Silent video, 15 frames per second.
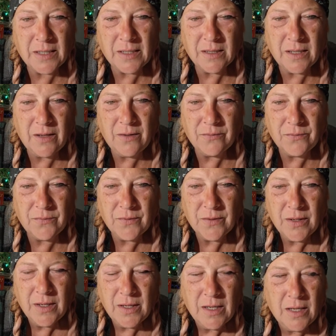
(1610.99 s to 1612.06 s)
love.
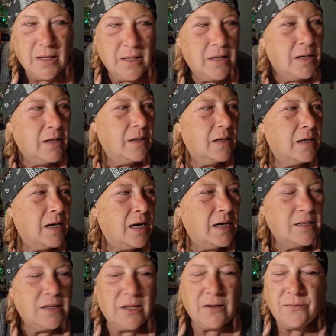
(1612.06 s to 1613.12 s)
I
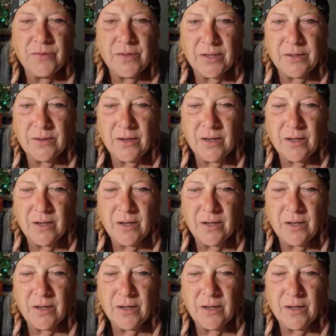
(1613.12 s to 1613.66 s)
love their